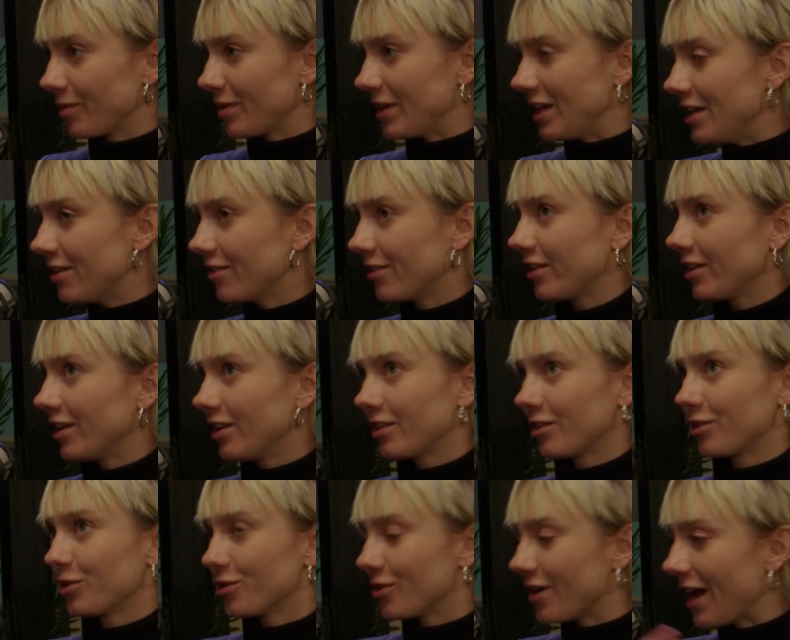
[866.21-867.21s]

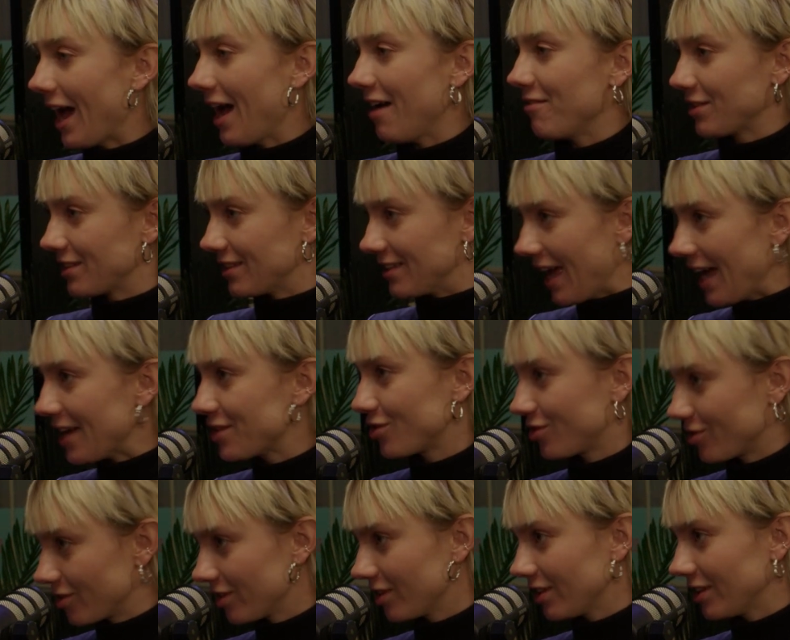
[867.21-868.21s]
either you have it
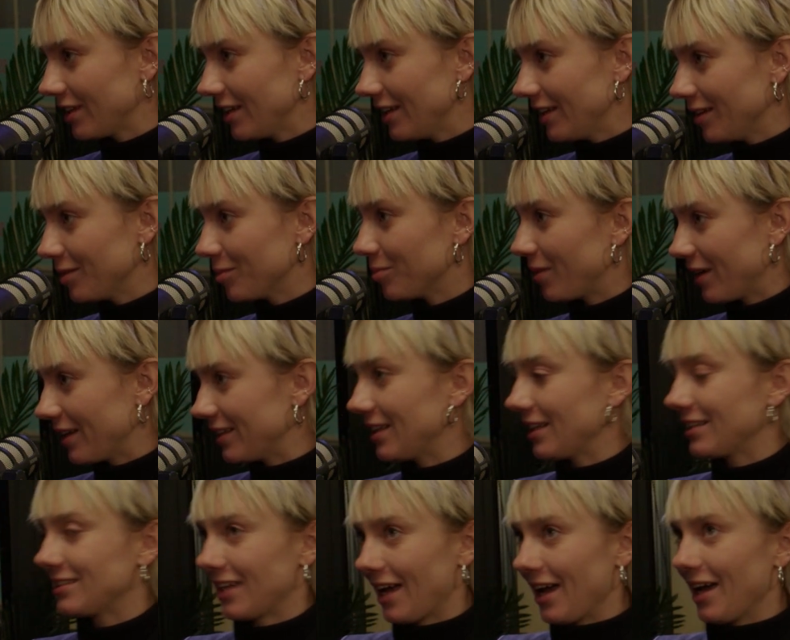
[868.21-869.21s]
naturally by
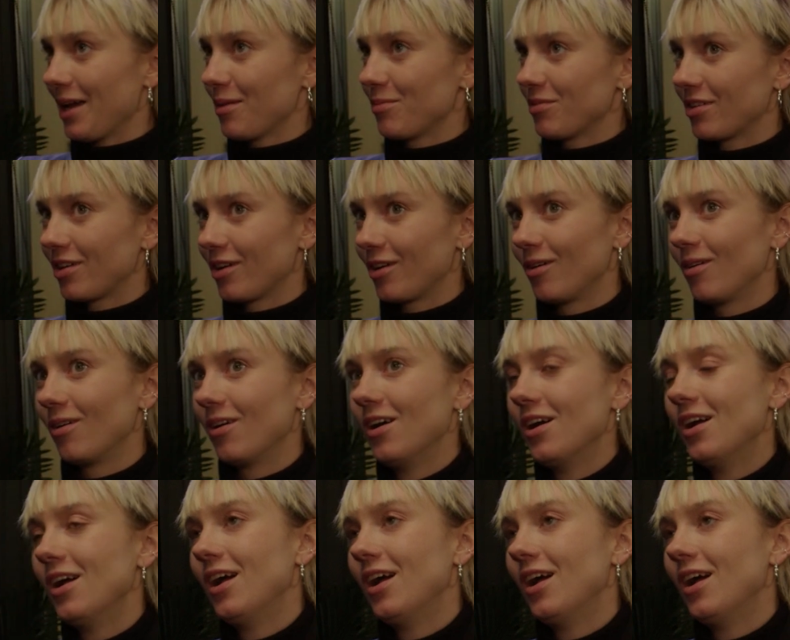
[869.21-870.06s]
that time, you know.